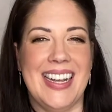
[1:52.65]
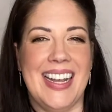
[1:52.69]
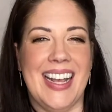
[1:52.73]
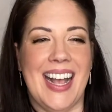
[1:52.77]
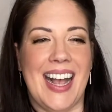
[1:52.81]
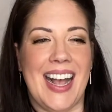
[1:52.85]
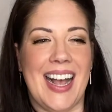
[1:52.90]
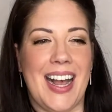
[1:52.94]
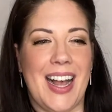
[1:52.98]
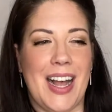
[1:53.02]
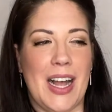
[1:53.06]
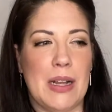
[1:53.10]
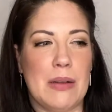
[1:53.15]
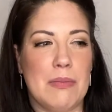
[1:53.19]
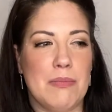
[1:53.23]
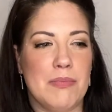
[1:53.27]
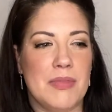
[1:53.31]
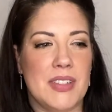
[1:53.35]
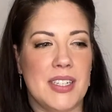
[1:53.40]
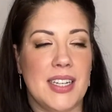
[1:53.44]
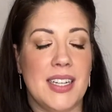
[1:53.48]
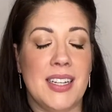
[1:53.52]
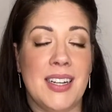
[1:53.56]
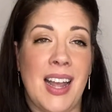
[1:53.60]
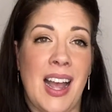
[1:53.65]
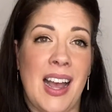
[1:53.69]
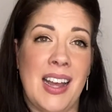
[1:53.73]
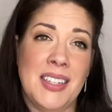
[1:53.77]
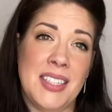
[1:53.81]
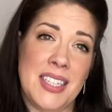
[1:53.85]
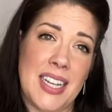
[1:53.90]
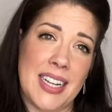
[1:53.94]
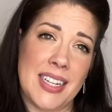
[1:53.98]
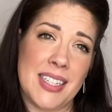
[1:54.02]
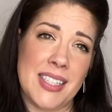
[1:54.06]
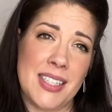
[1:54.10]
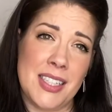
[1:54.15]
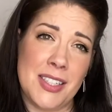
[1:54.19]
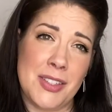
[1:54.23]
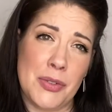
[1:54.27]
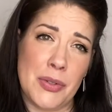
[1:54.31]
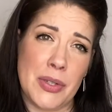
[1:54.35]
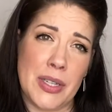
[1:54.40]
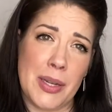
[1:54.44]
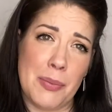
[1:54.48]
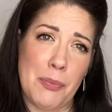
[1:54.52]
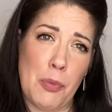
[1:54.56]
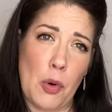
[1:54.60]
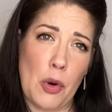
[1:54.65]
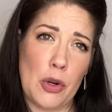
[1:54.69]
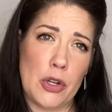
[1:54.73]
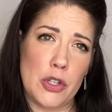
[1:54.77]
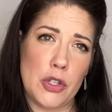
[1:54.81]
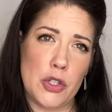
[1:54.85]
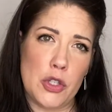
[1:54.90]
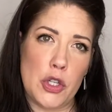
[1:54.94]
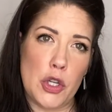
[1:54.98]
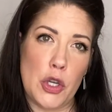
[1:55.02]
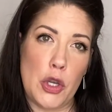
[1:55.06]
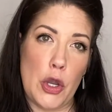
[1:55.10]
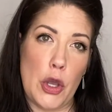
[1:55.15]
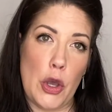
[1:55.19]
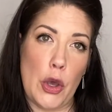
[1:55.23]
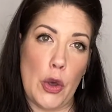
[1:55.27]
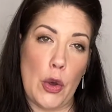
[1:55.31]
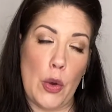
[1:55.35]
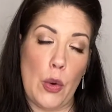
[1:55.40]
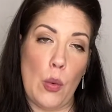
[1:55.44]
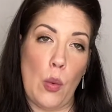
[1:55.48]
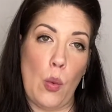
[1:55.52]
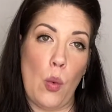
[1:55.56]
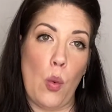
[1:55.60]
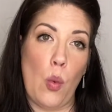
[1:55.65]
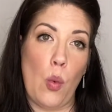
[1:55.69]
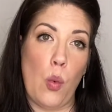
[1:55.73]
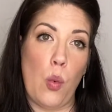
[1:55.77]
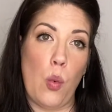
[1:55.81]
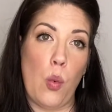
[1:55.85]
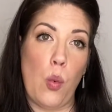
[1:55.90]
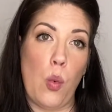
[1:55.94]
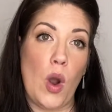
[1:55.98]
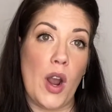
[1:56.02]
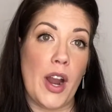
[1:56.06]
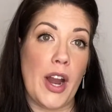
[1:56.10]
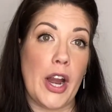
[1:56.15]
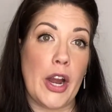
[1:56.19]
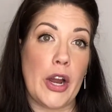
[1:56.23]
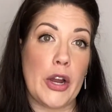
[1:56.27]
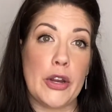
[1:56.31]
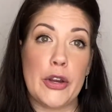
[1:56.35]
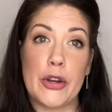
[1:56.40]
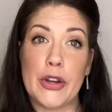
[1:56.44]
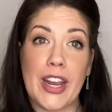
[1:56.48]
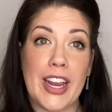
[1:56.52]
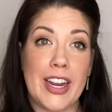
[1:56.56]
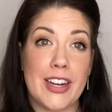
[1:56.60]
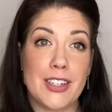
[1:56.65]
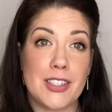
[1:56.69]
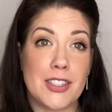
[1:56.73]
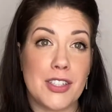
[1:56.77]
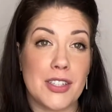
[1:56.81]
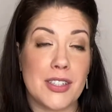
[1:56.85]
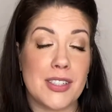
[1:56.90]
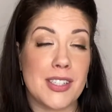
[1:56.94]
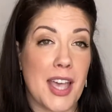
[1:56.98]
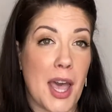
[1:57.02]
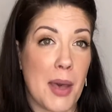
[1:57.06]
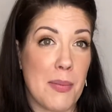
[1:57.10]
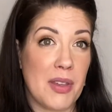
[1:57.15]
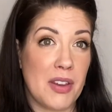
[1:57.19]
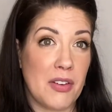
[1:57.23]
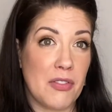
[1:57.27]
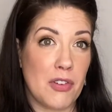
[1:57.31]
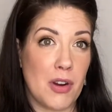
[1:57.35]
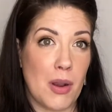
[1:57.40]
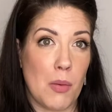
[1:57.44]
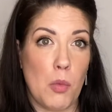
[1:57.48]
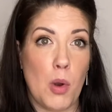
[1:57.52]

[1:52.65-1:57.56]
To get context, it's really important to know where your character is coming from,